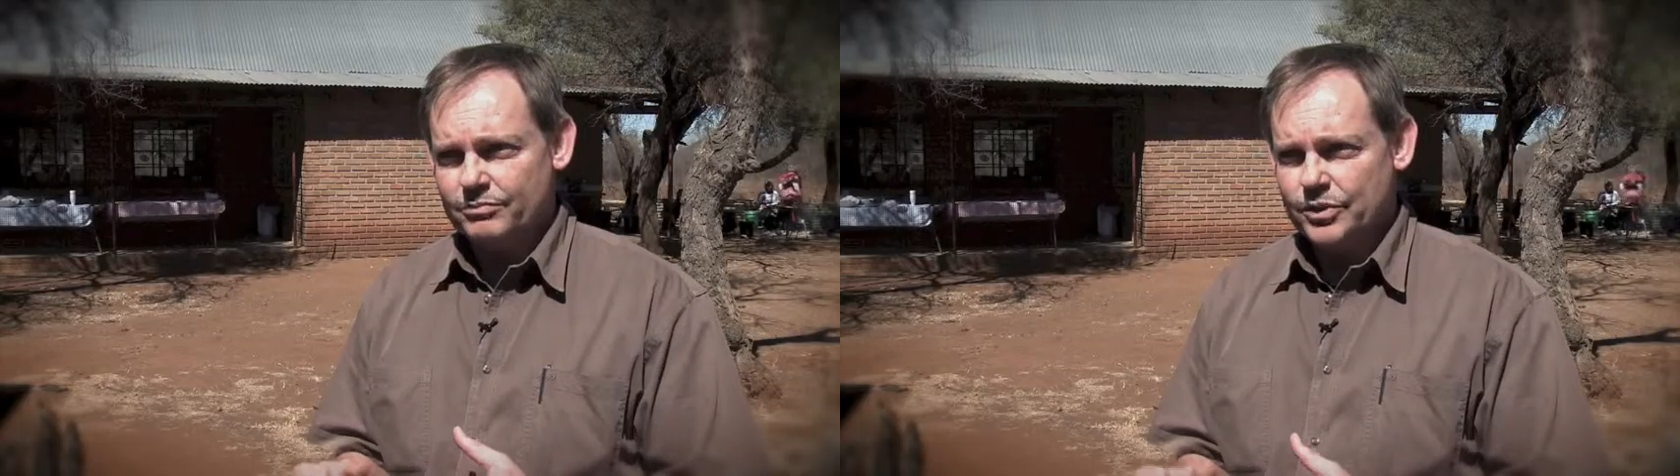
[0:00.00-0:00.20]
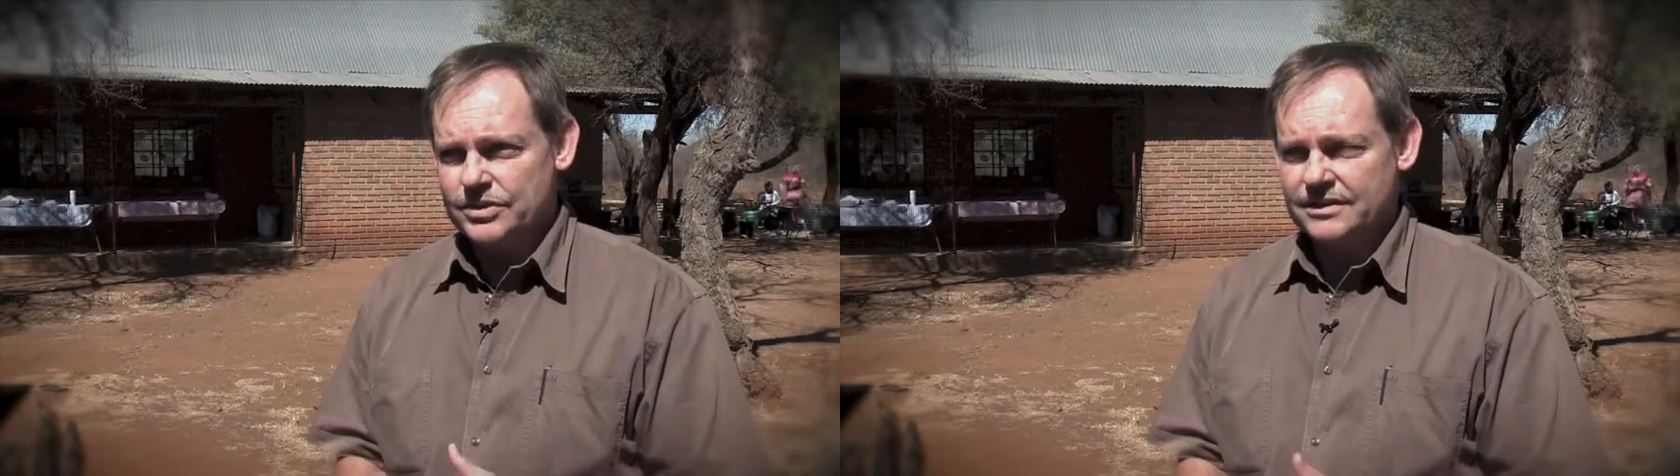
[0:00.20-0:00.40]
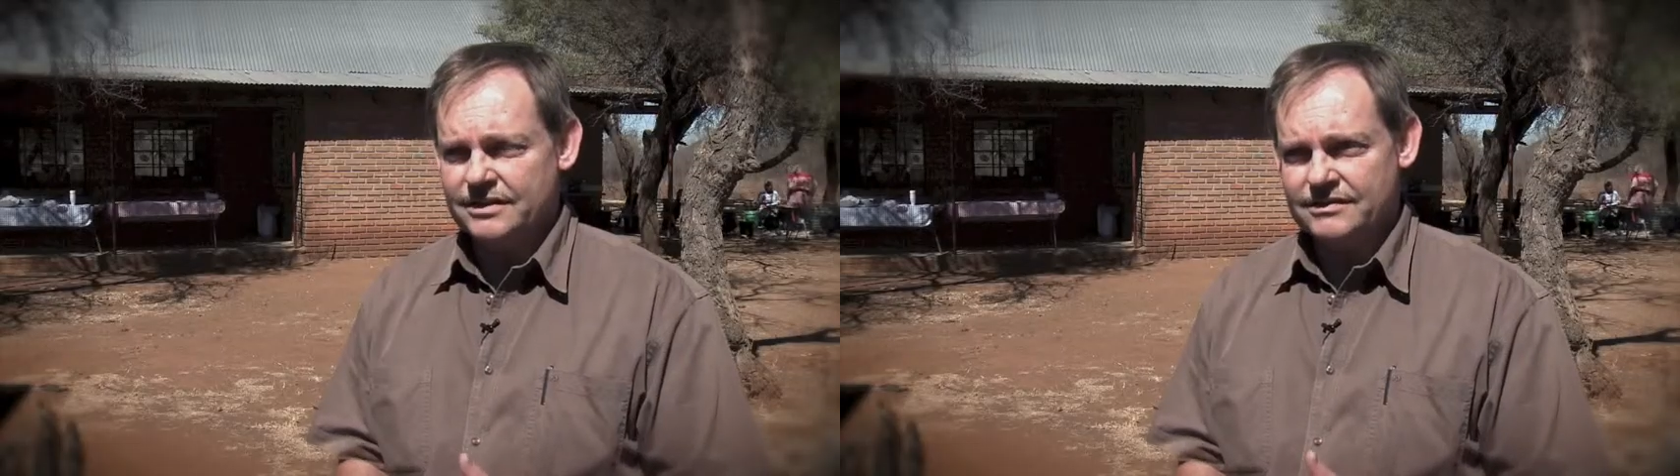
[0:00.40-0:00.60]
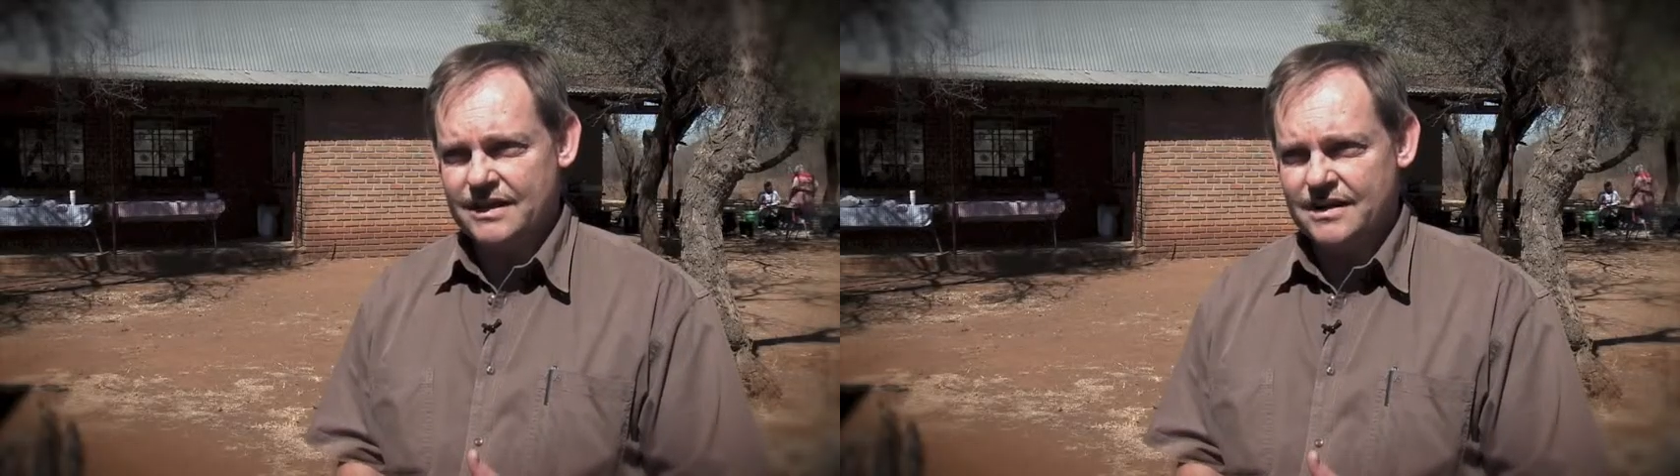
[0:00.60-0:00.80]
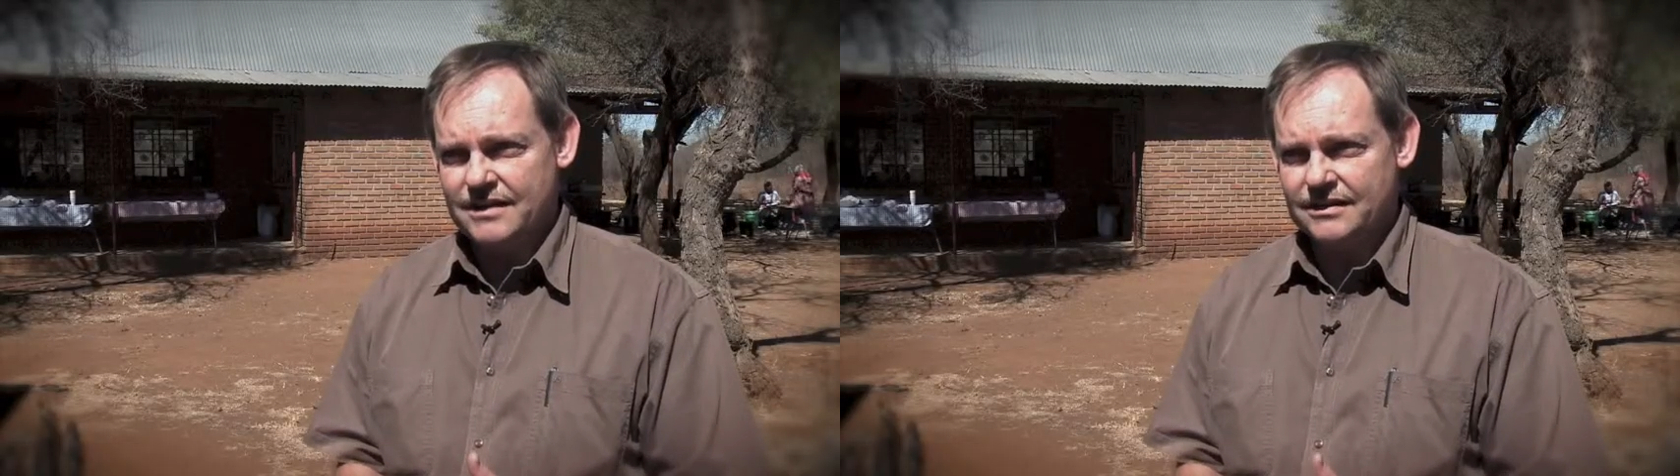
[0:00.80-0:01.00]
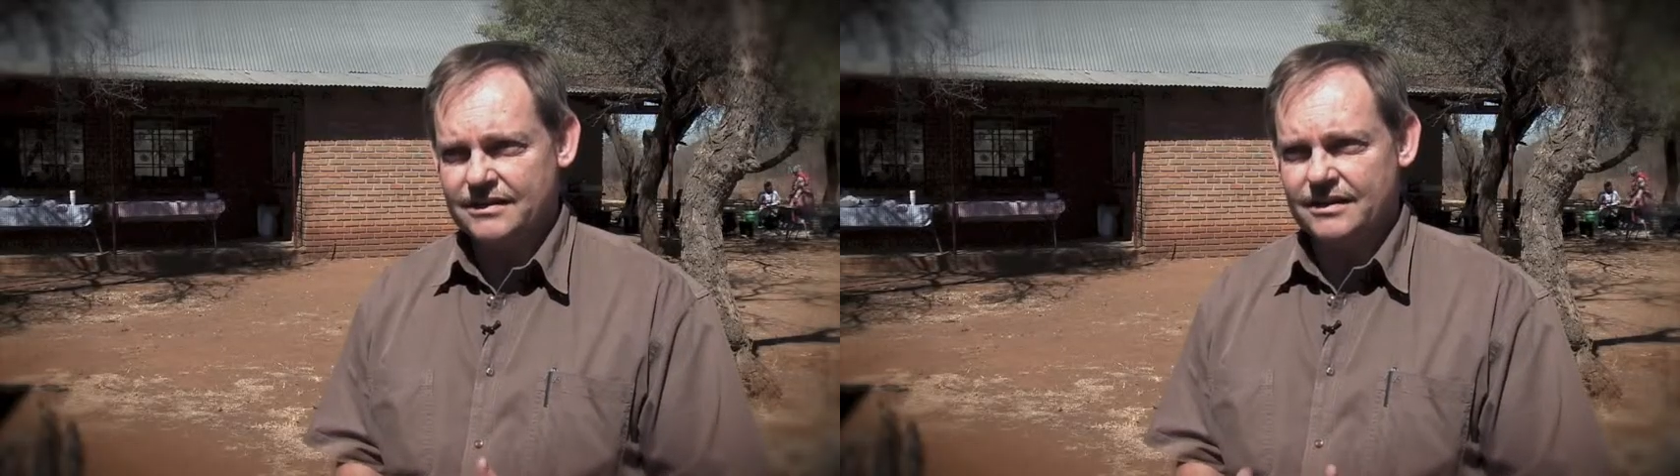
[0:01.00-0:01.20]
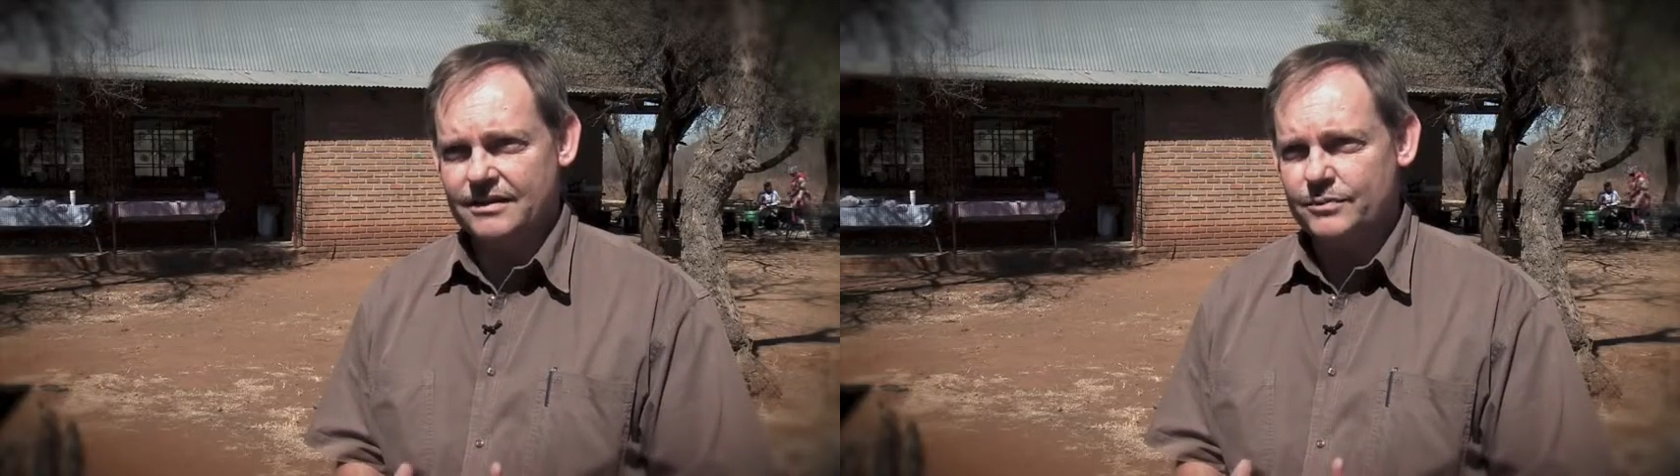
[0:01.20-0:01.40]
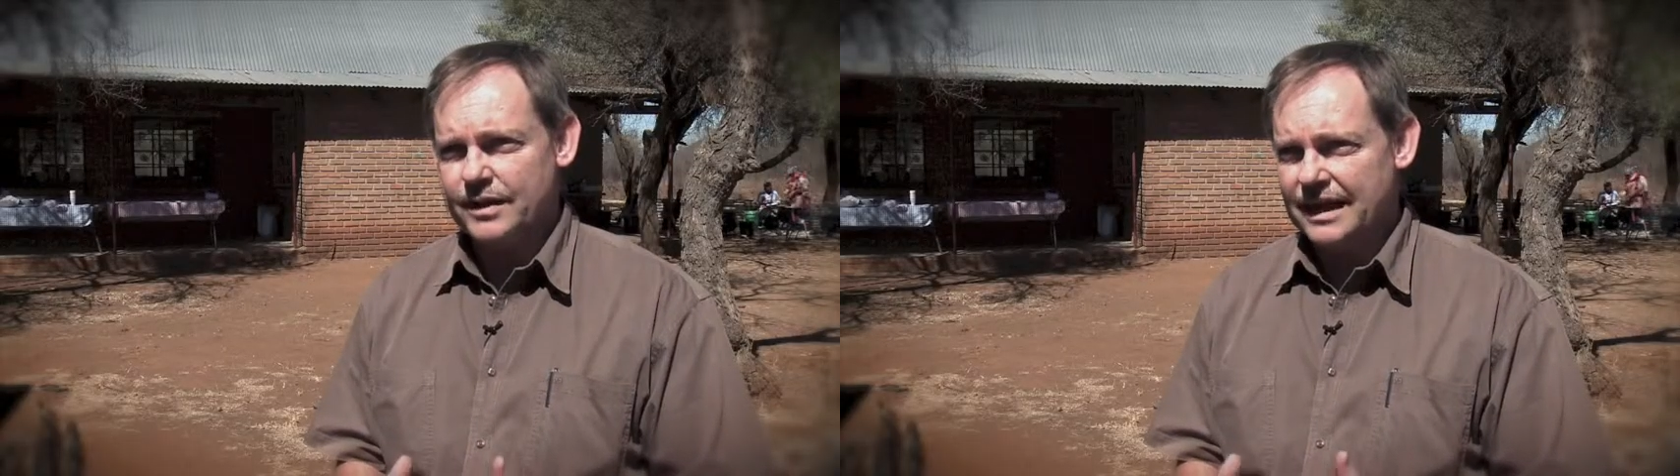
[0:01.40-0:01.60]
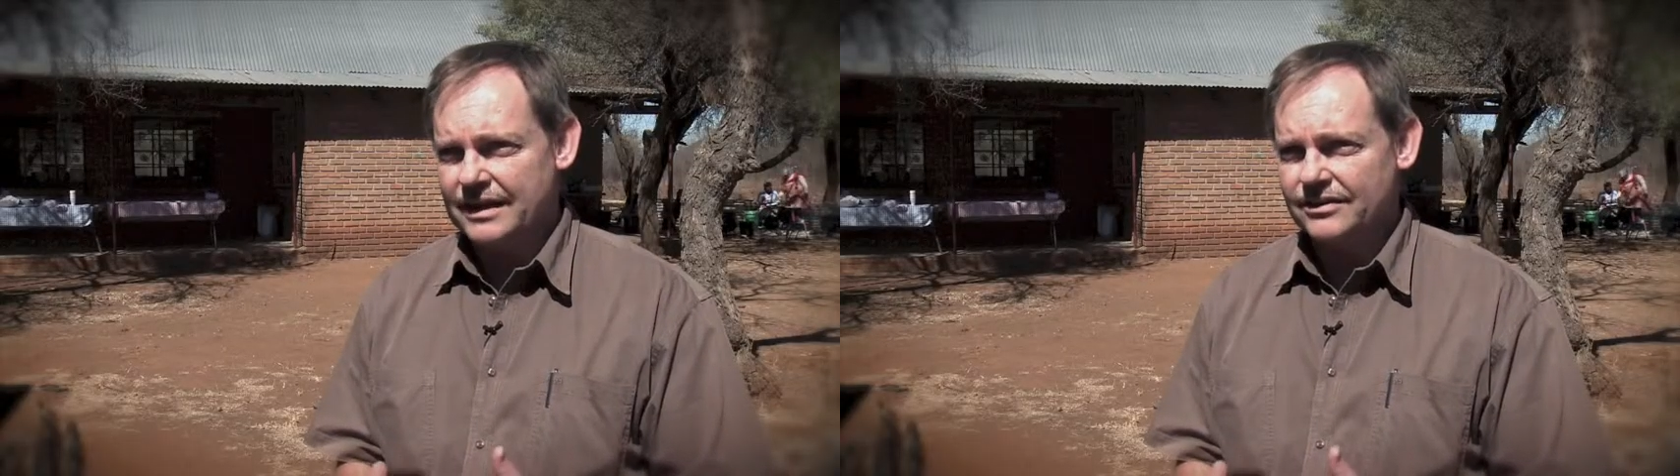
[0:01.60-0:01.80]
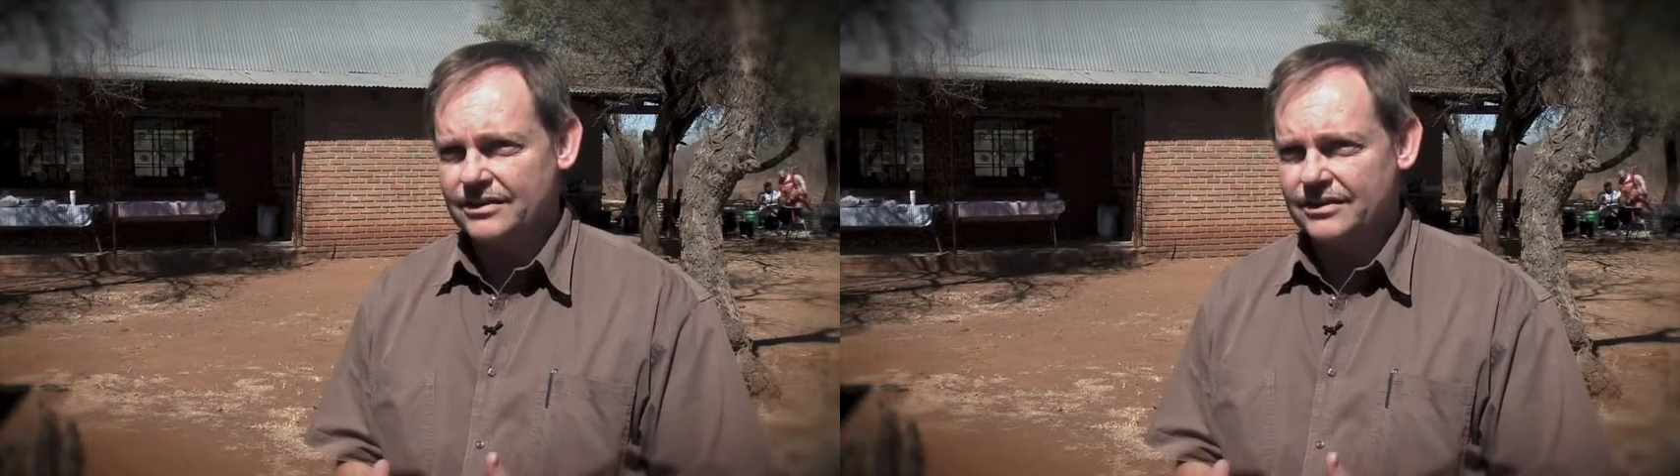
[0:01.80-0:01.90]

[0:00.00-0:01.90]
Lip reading: personally think mechanical